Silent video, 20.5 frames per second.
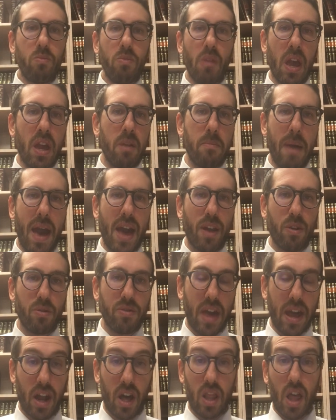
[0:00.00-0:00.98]
in a manner
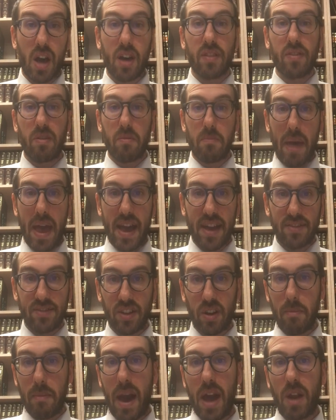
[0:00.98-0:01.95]
that halacha demands,
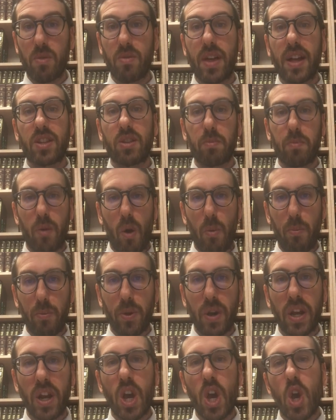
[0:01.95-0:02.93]
in a manner that's
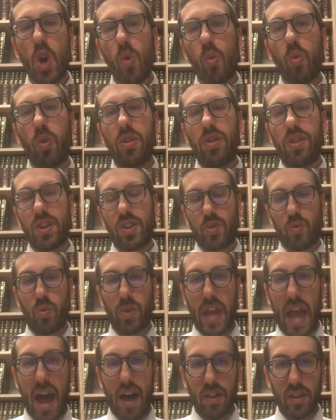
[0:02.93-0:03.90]
appropriate, would this
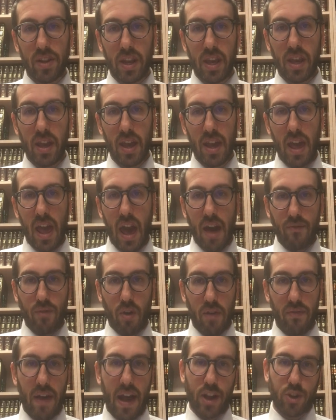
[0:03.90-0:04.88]
reality ever
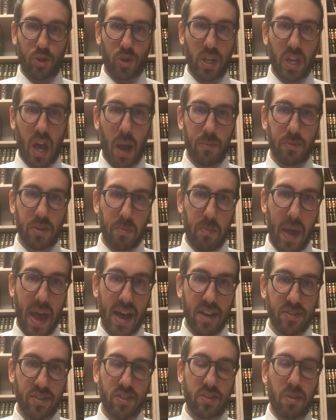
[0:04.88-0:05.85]
have actually come to
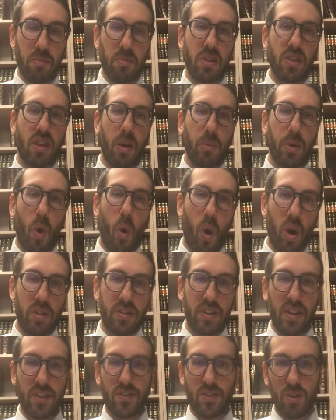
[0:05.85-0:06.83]
pass? It's something that we all
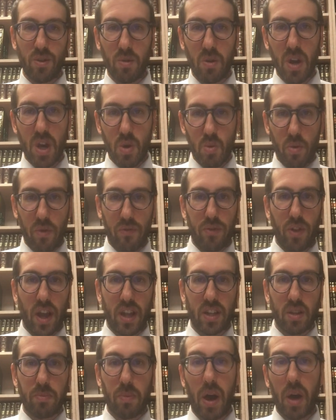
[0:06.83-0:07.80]
need to
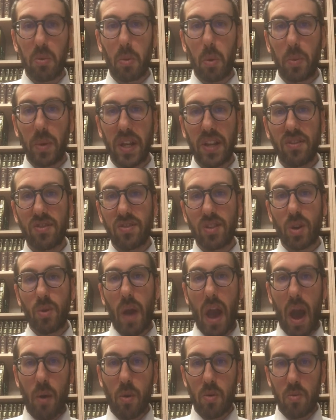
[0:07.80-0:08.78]
reflect upon when we consider
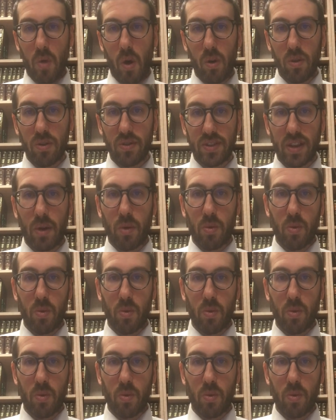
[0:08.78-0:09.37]
our roles